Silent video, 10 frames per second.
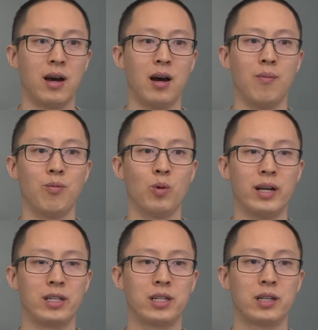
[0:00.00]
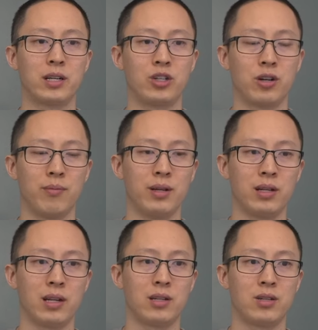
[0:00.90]
um, which
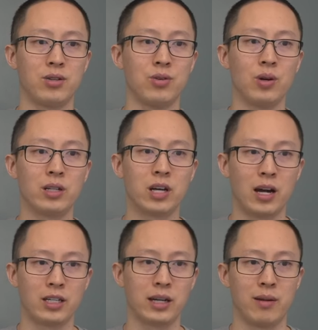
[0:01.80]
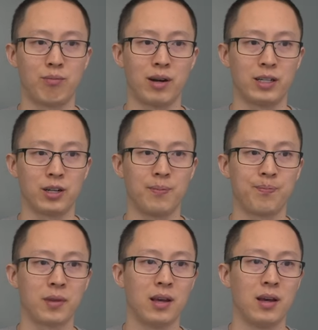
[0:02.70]
contribute to touch and pressure.